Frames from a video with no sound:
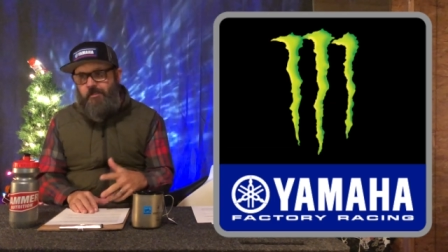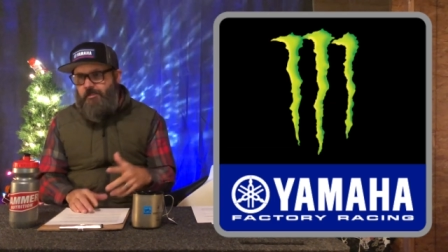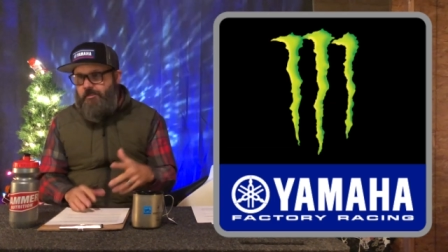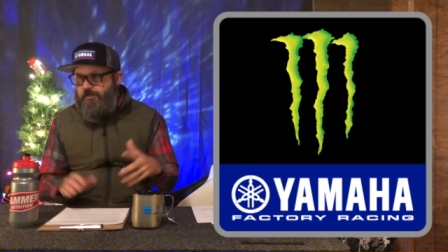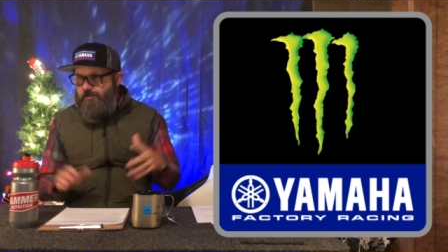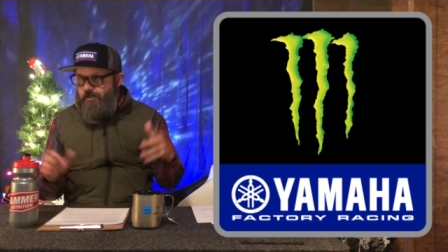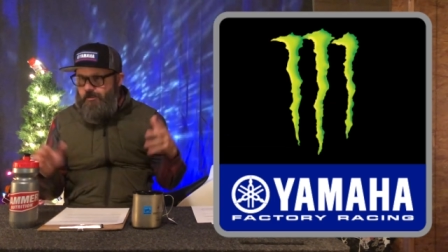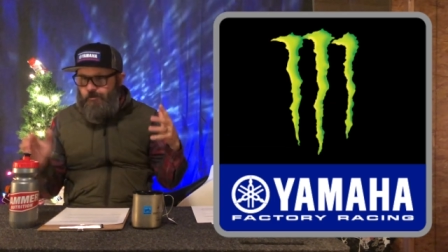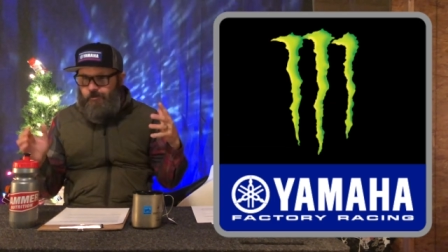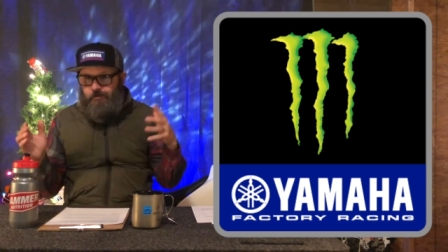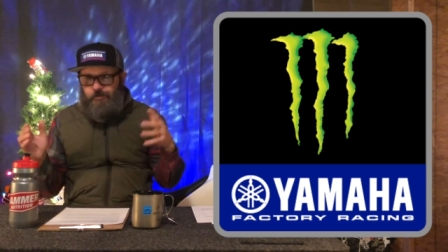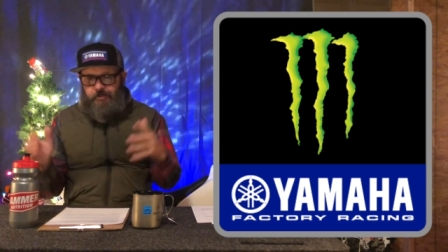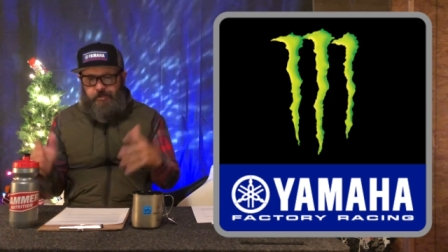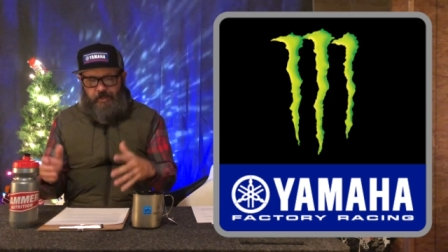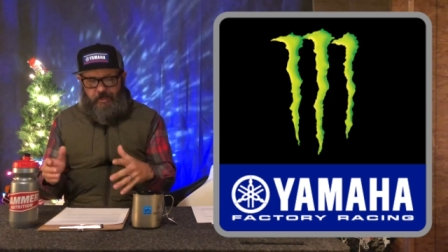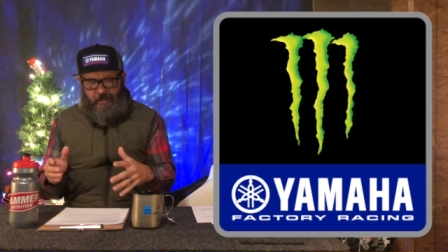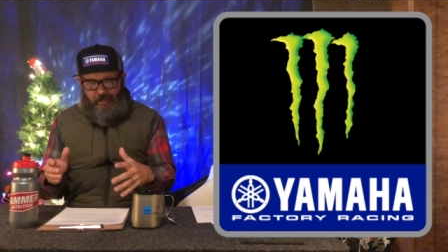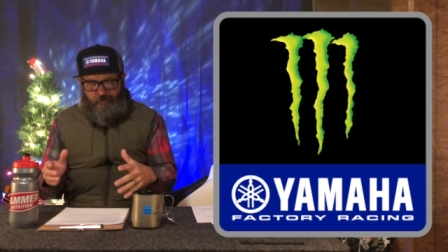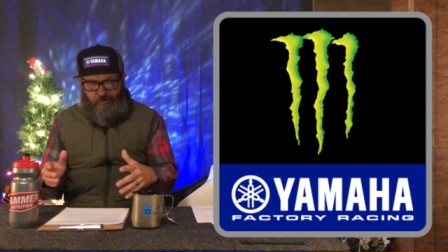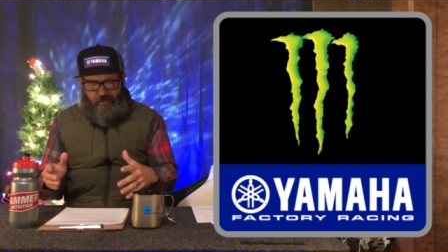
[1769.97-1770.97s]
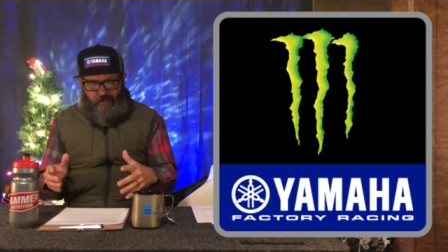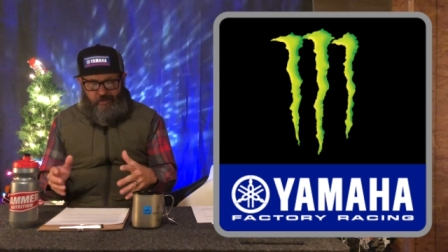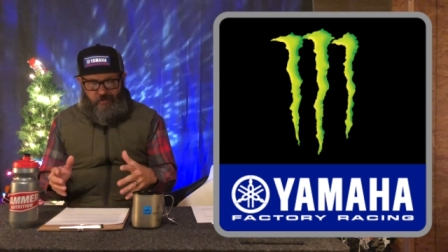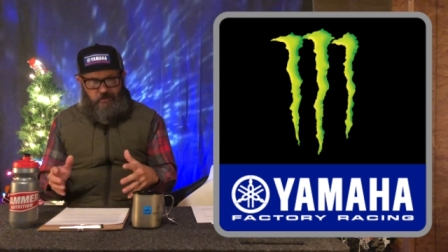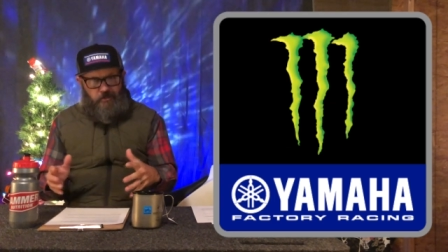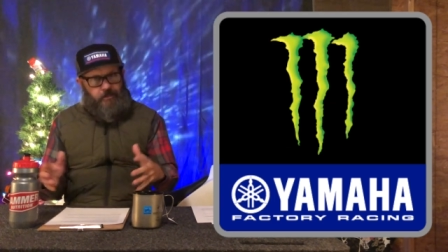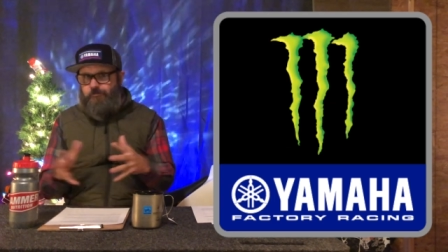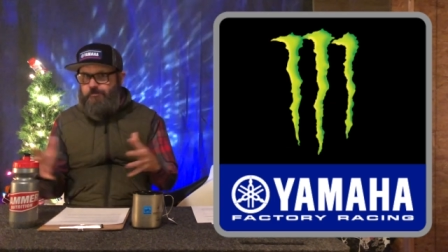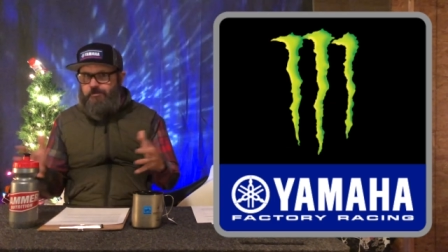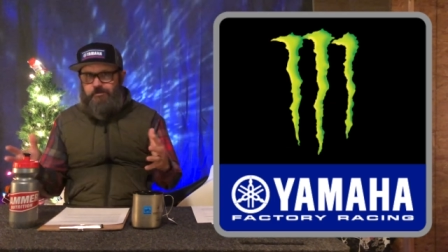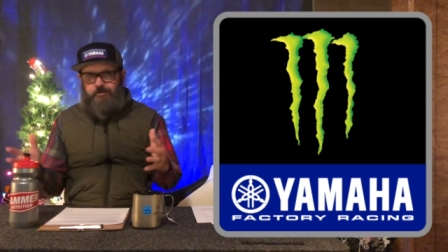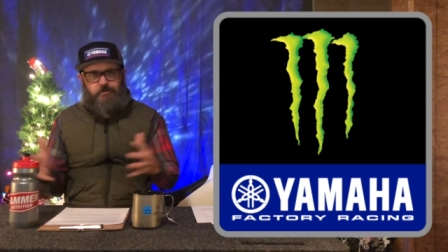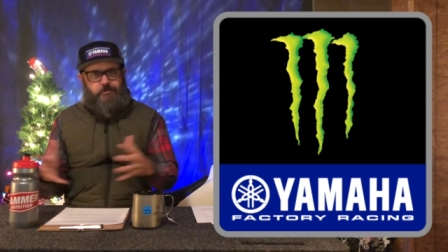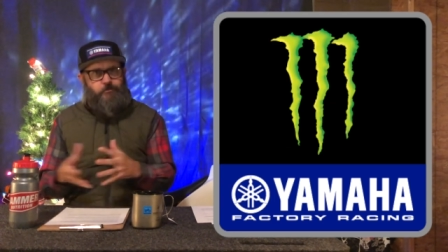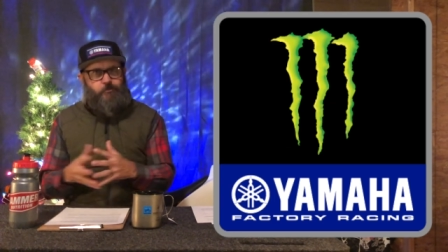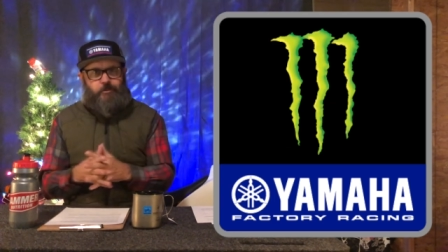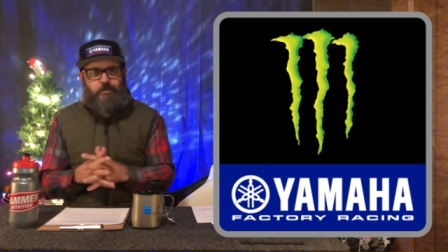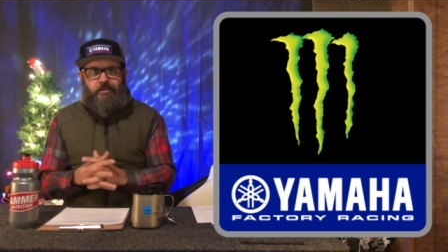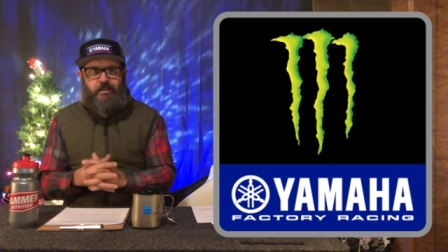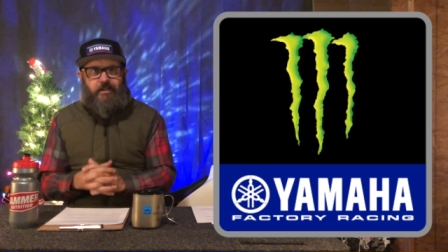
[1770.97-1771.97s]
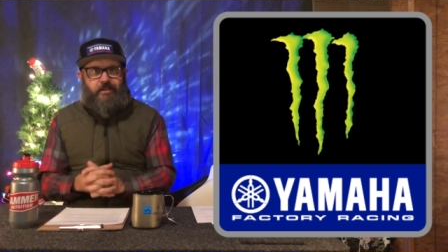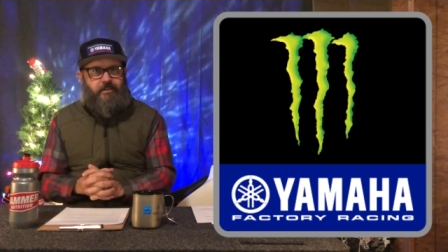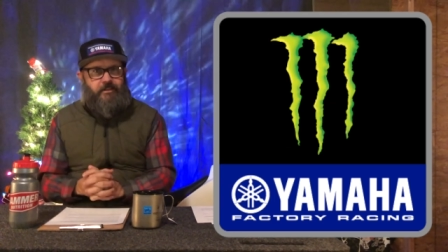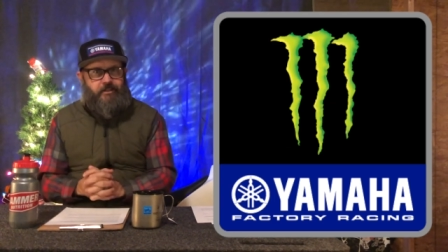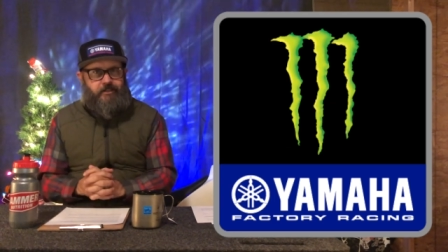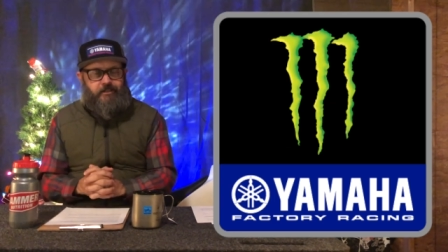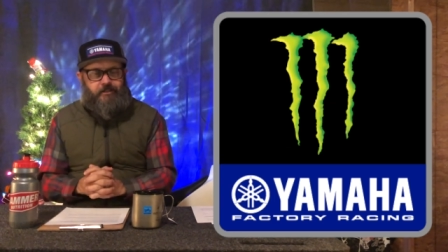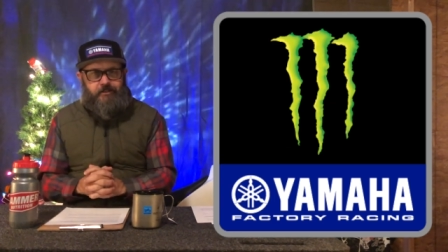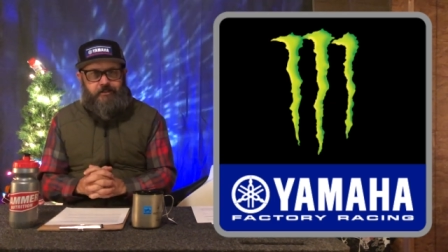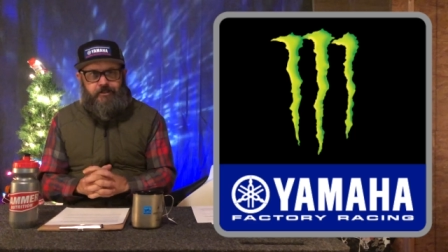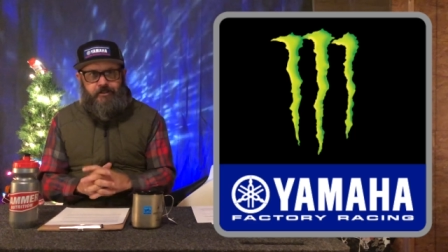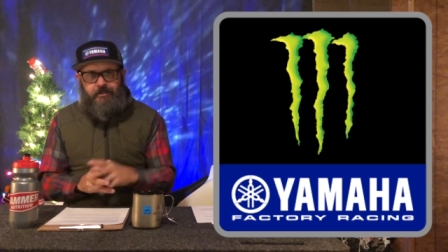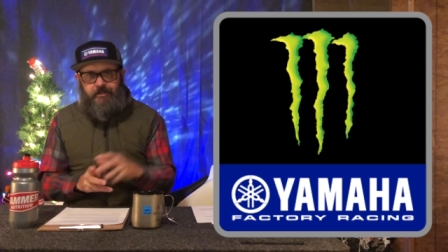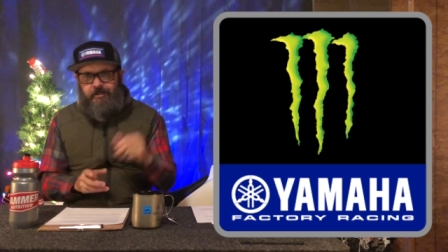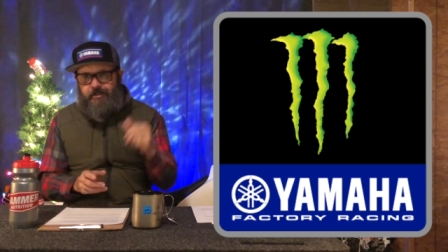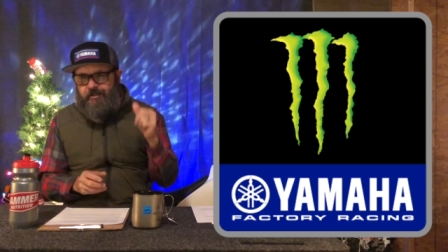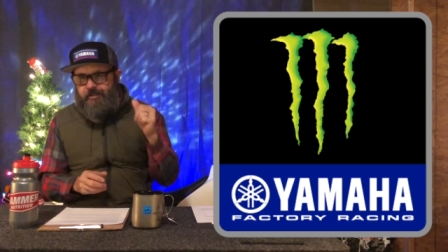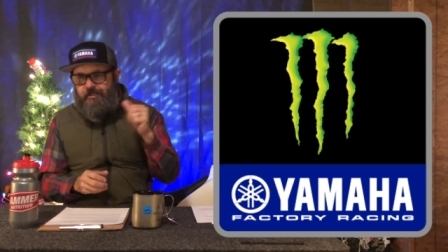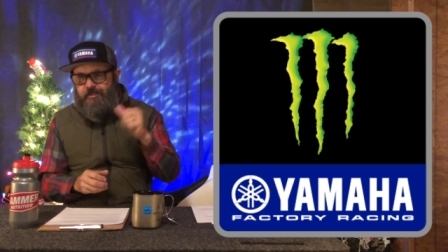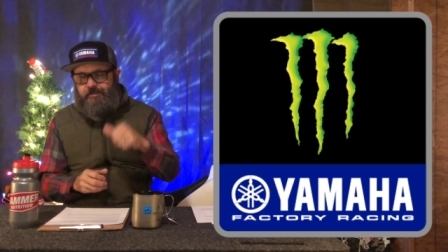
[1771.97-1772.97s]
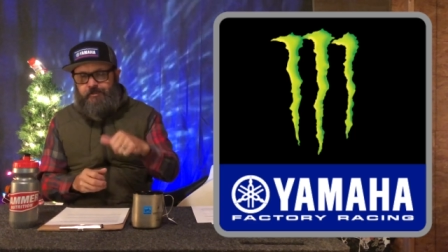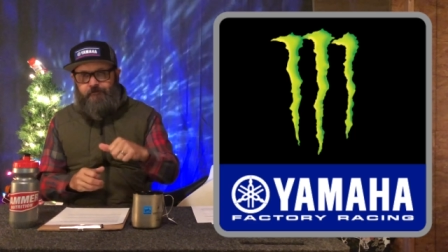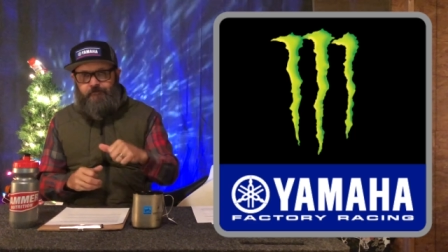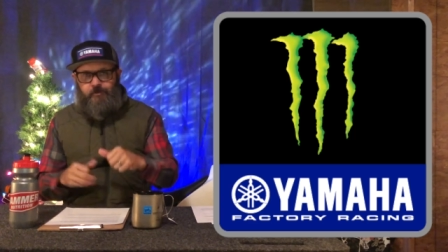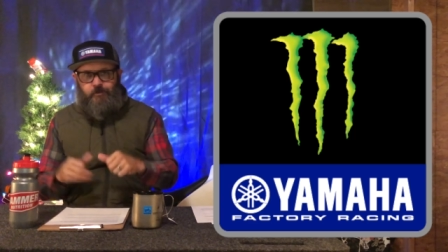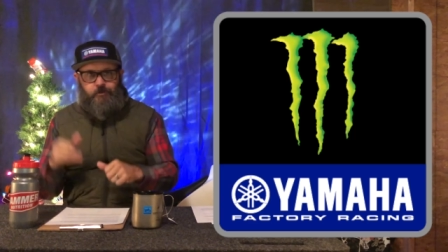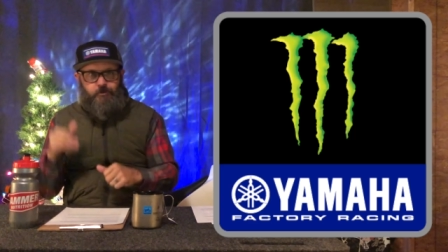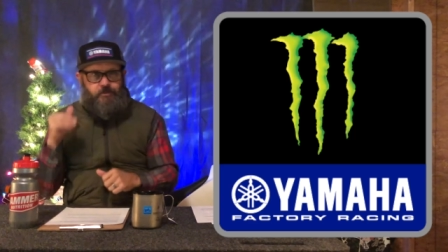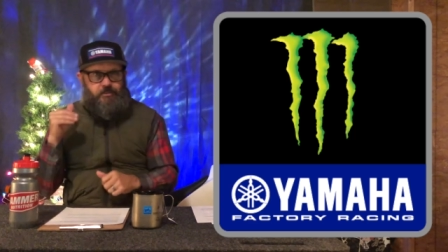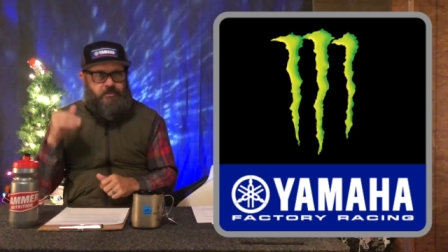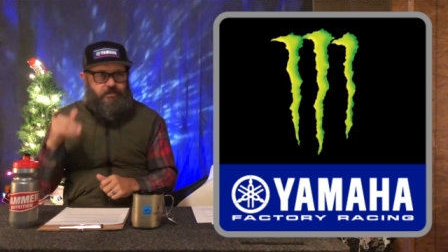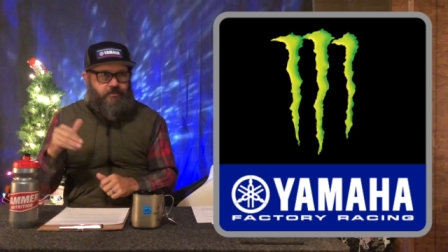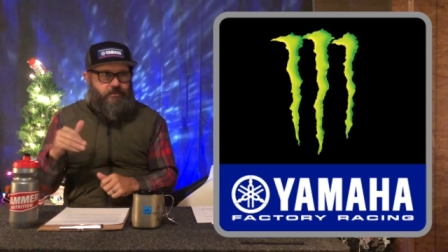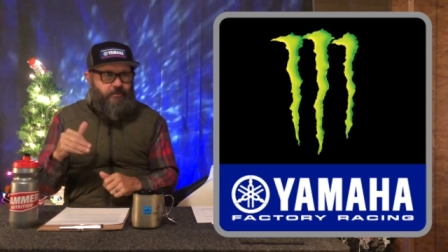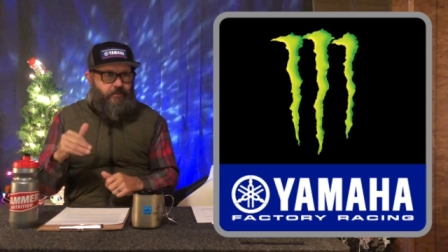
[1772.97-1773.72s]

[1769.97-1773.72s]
So yeah, man, like, just, you gotta get in there, hit the views, hit the